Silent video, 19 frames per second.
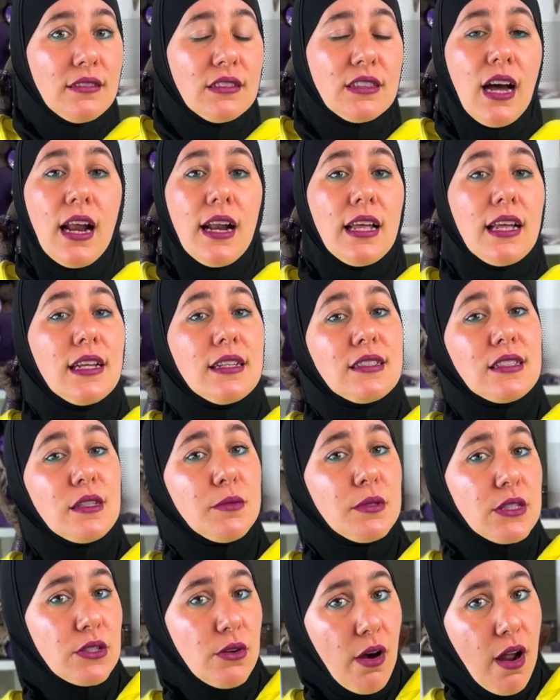you gotta hit
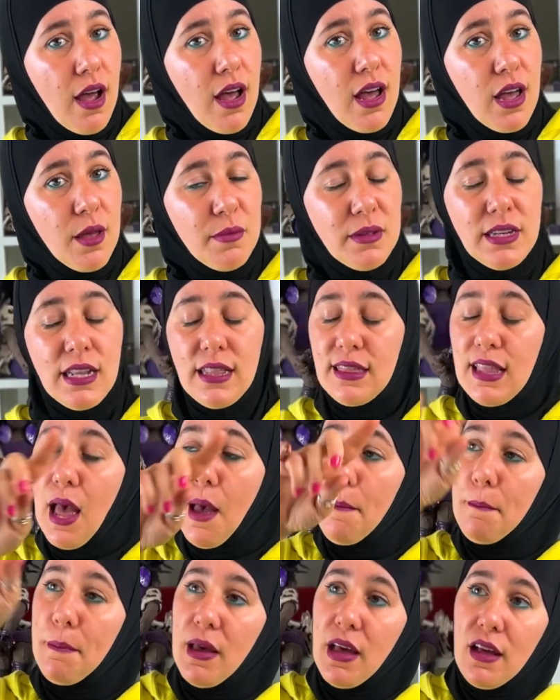subscribe and hit
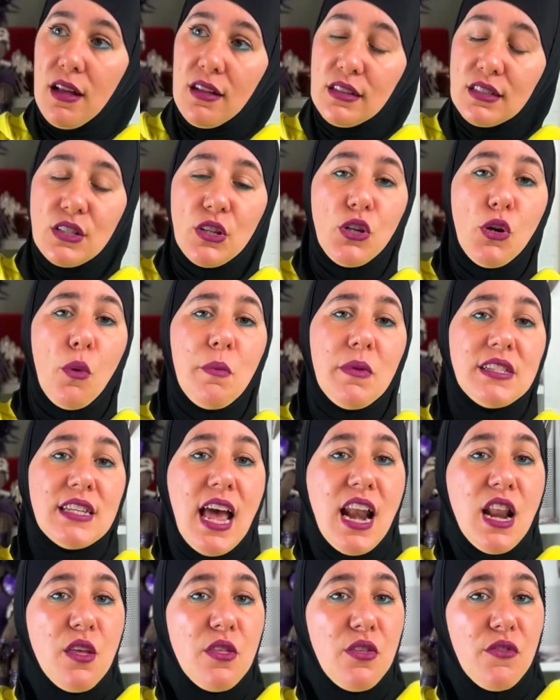that bell so you don't miss
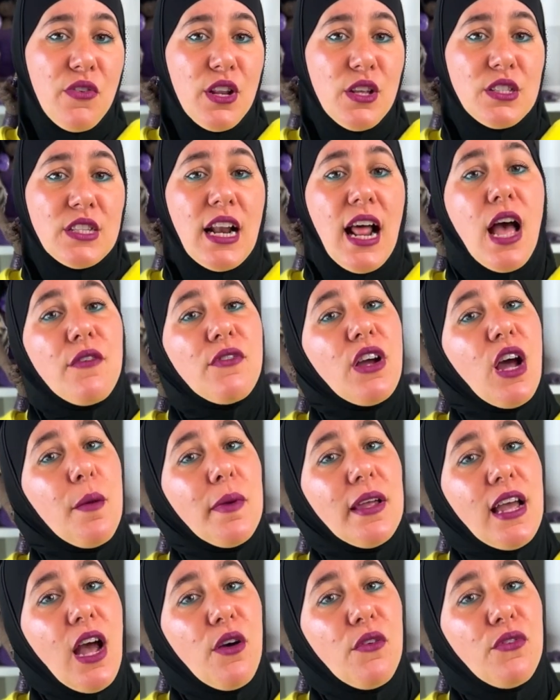any of the videos that I have
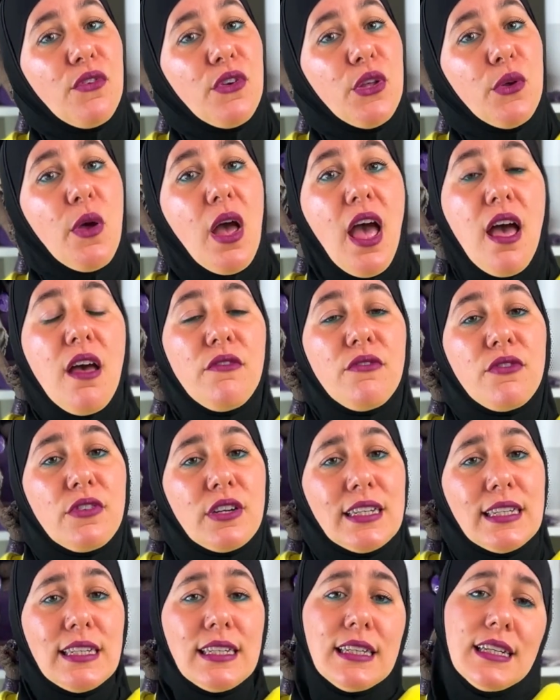coming out for you
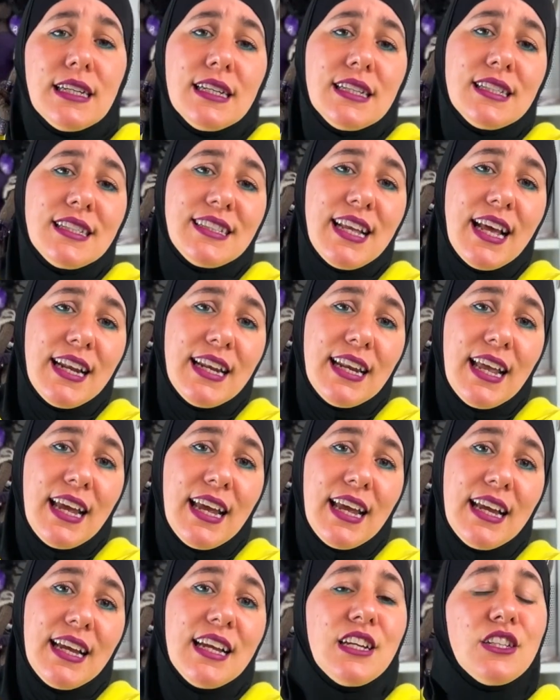every
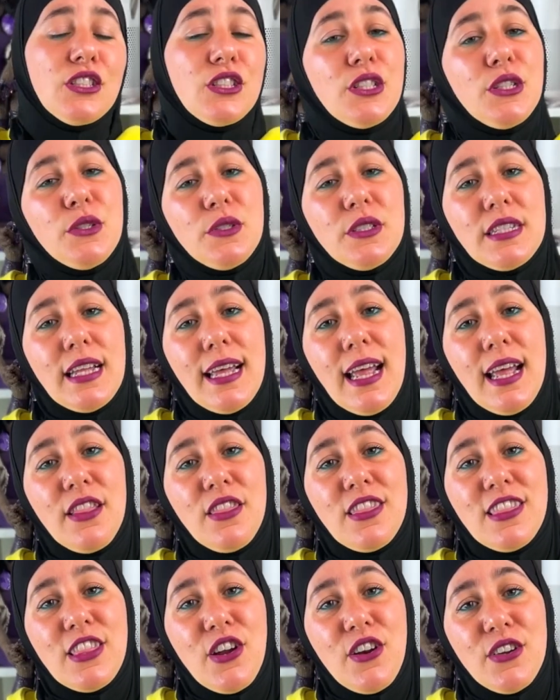Sunday, Tuesday,
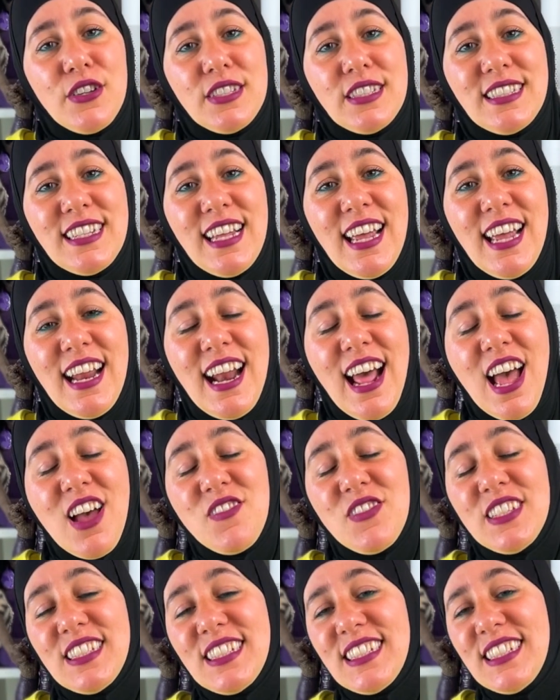and Thursday. And I
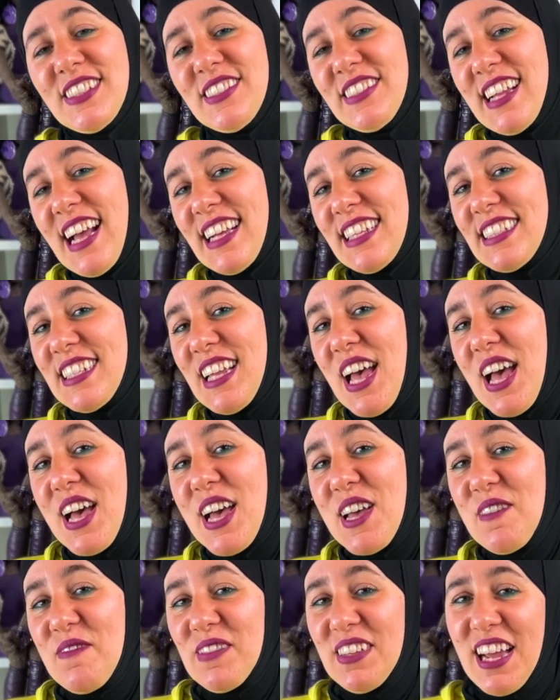will see you next
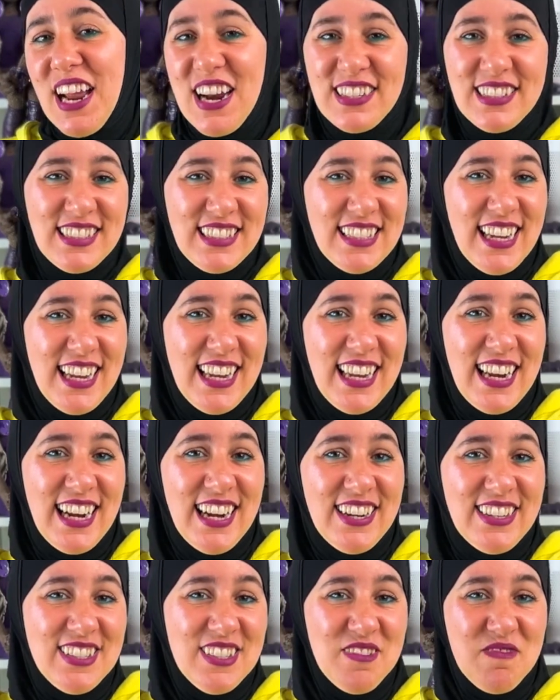time. Take care.